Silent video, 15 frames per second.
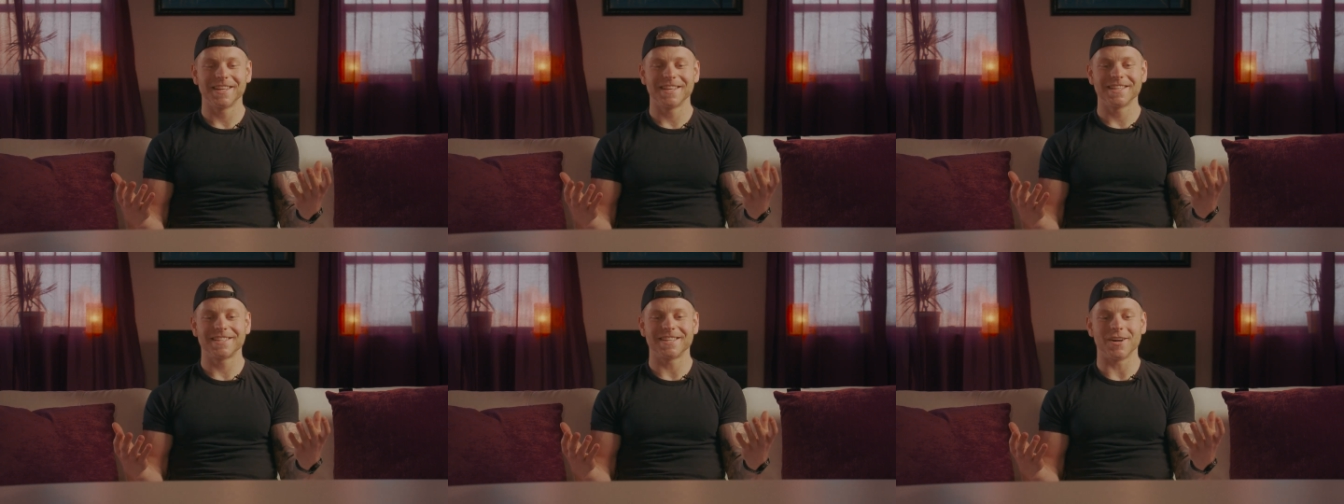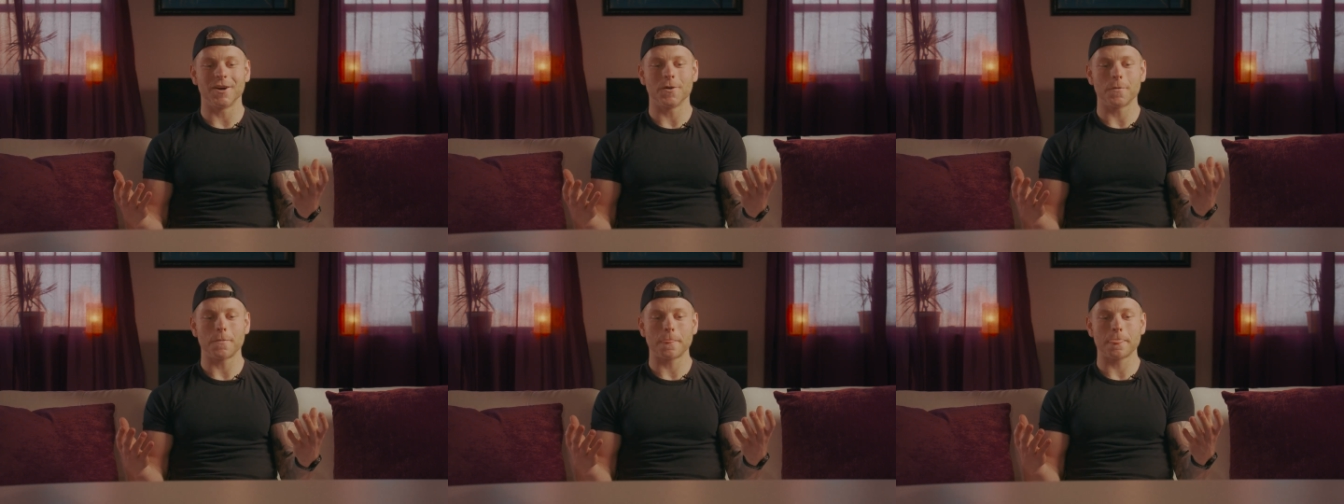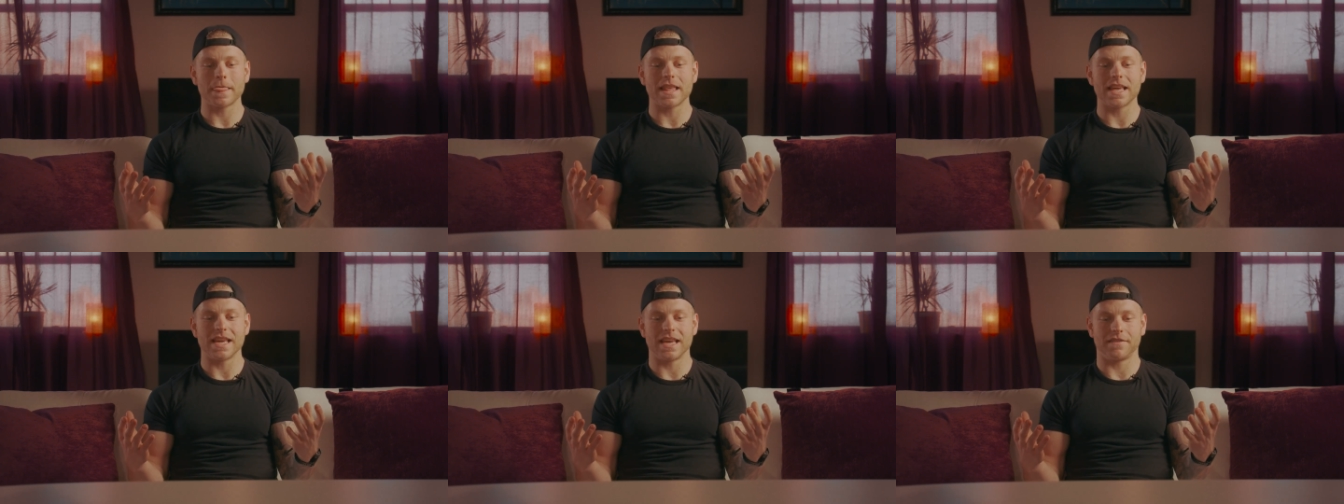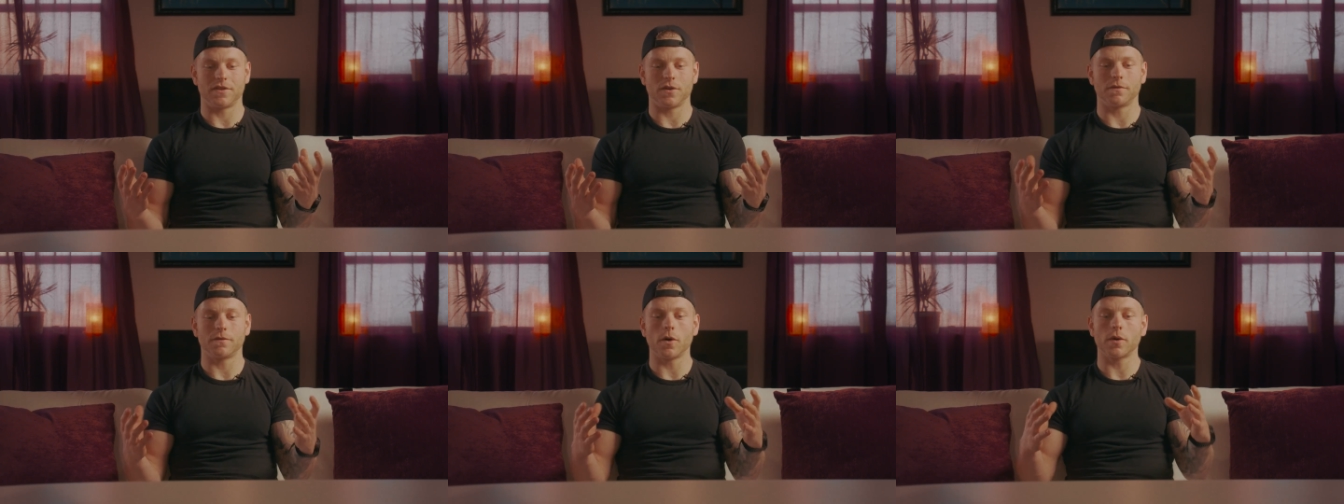So if
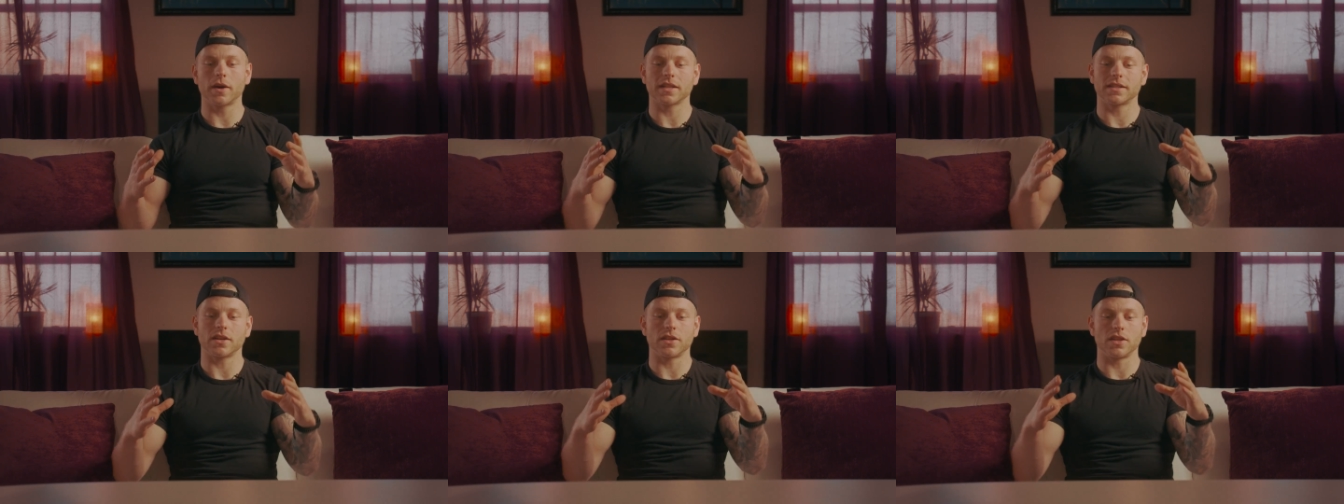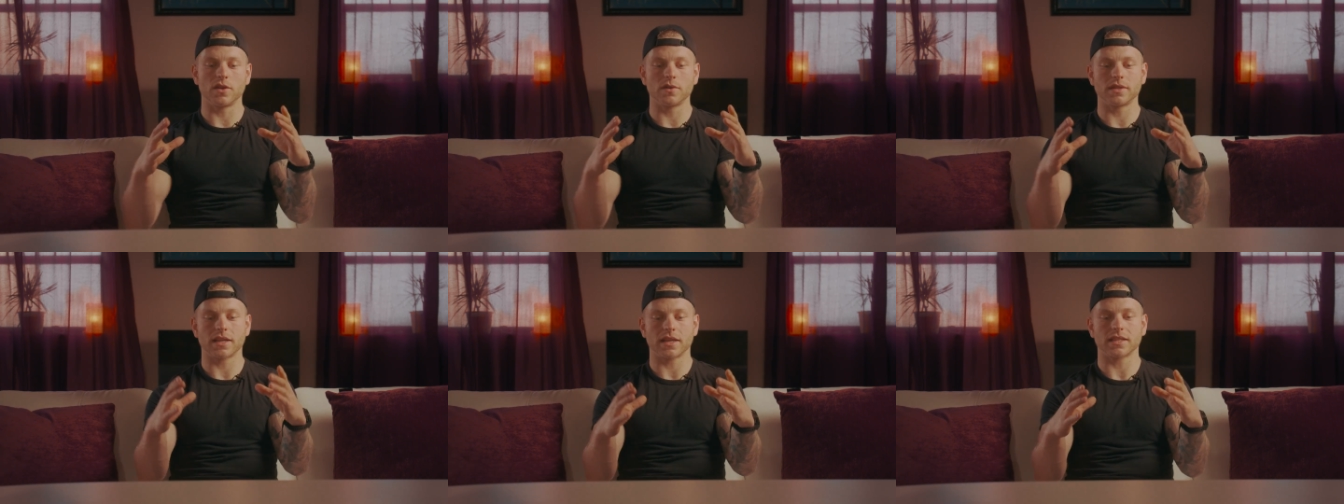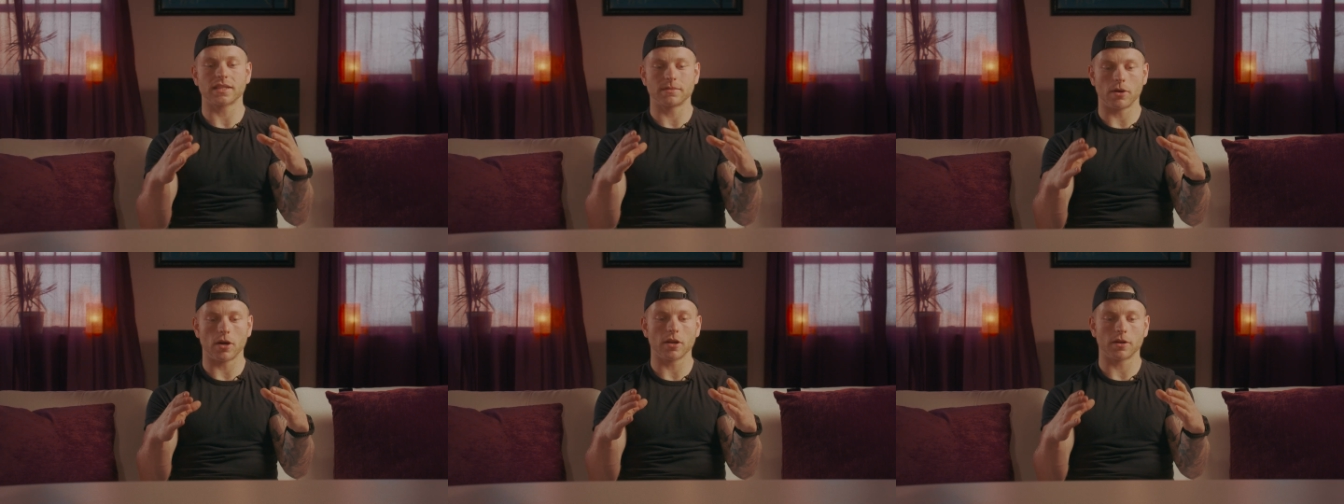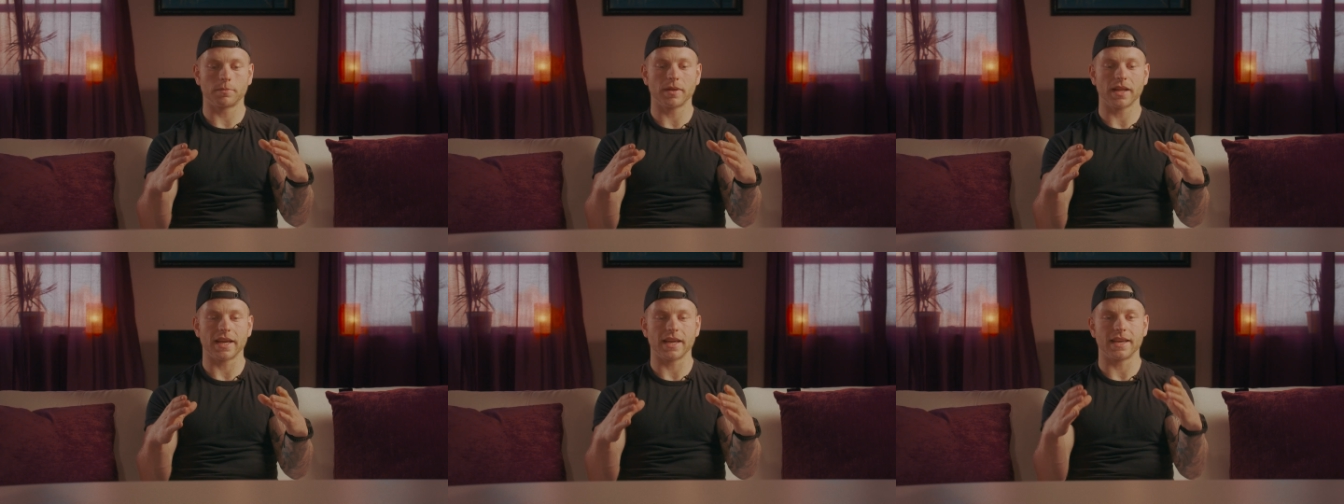you focus on using a smaller
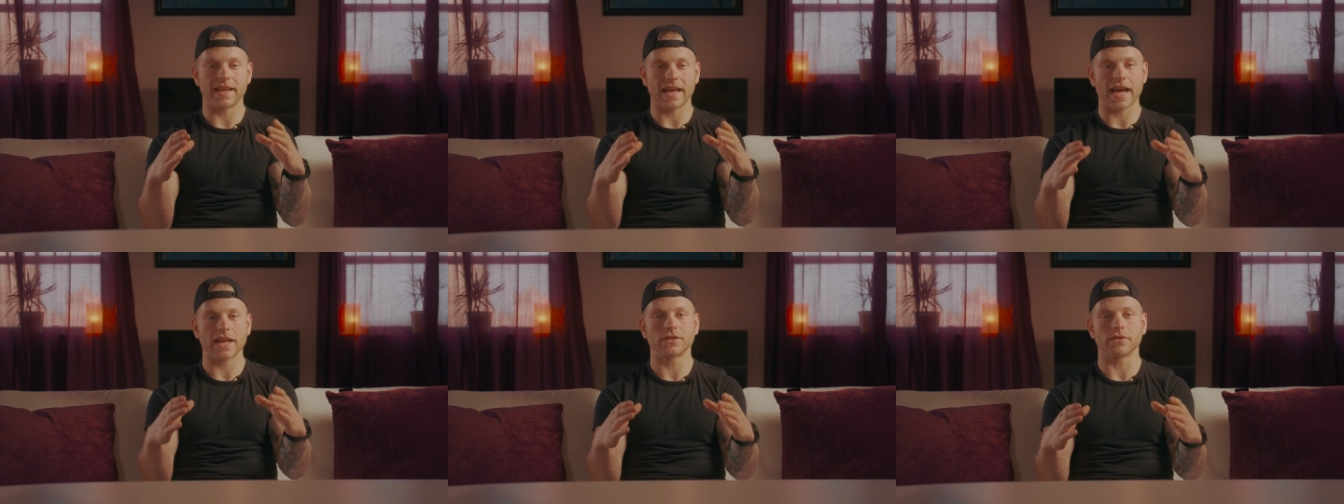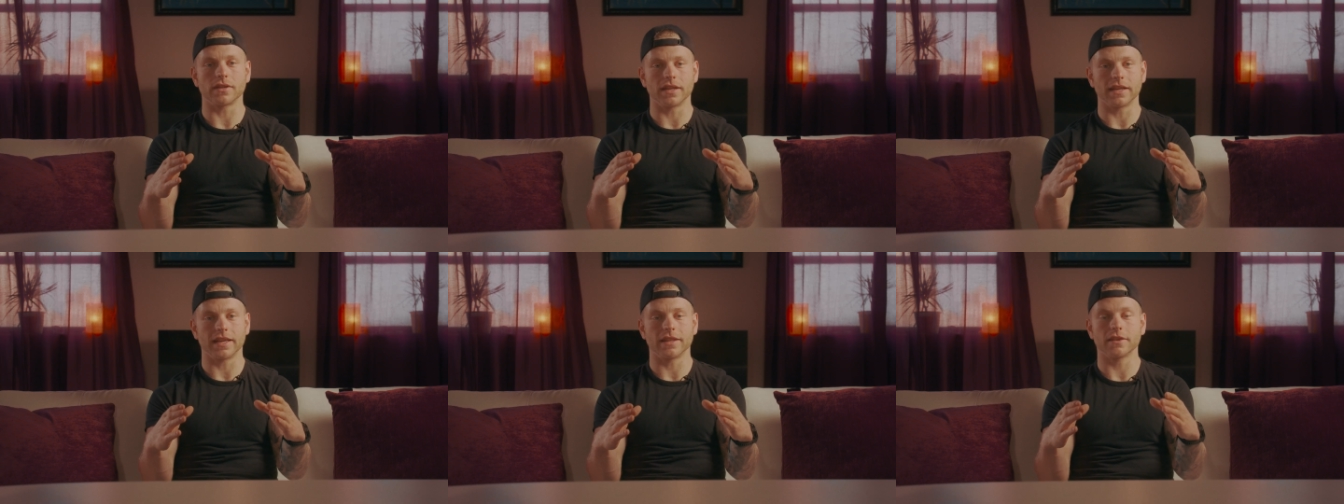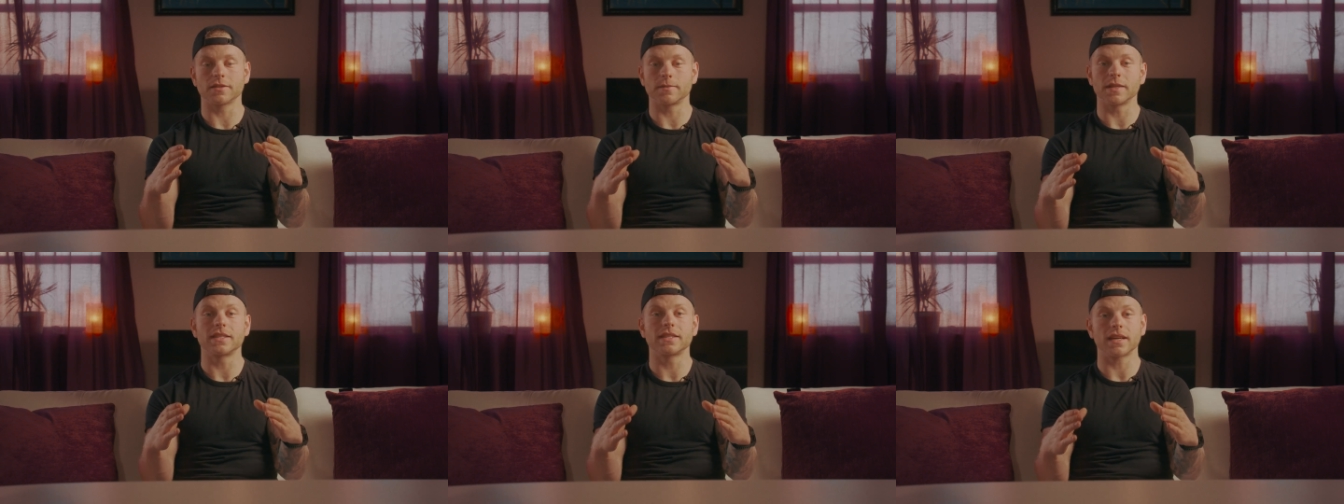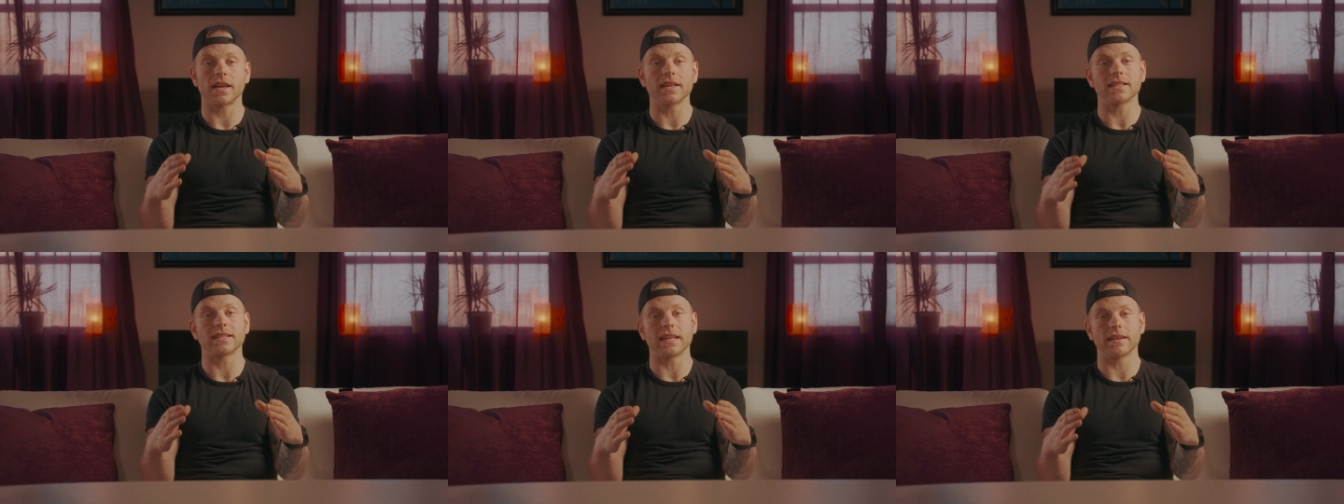plate naturally, and there's been
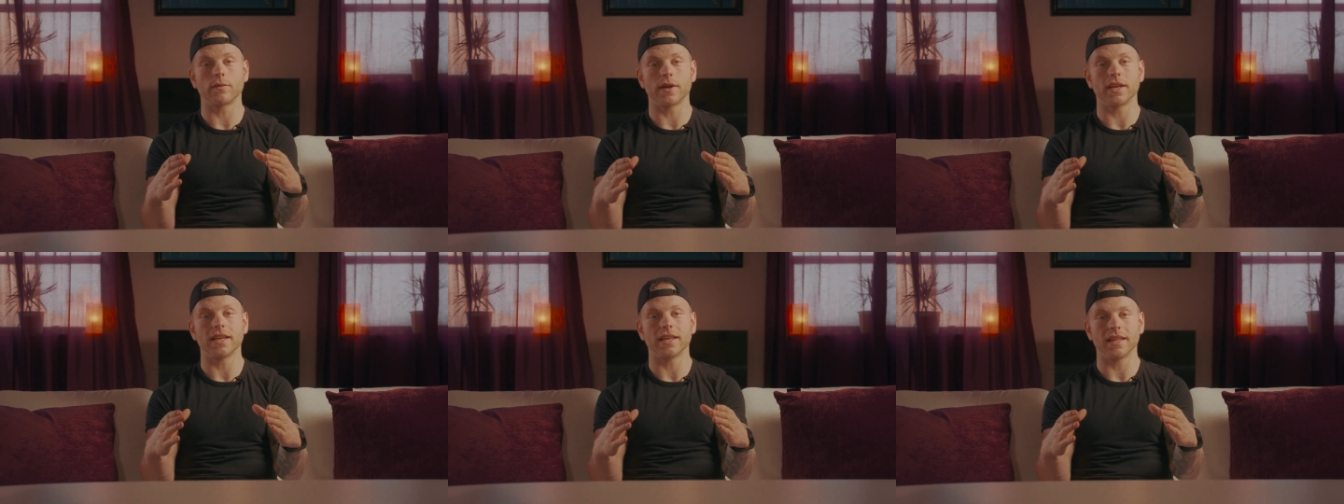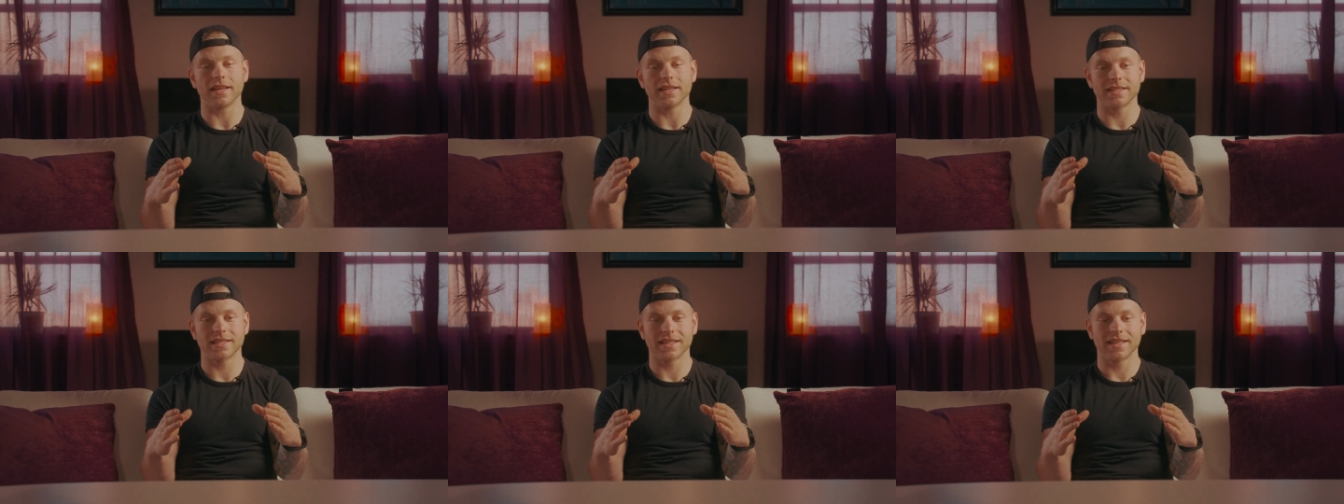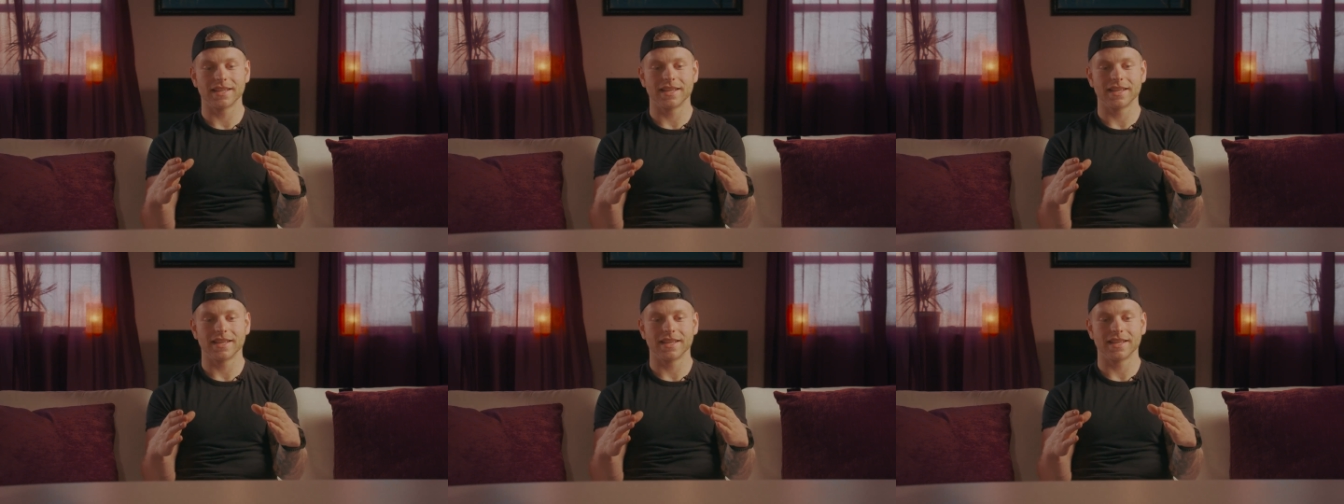studies that have went into this,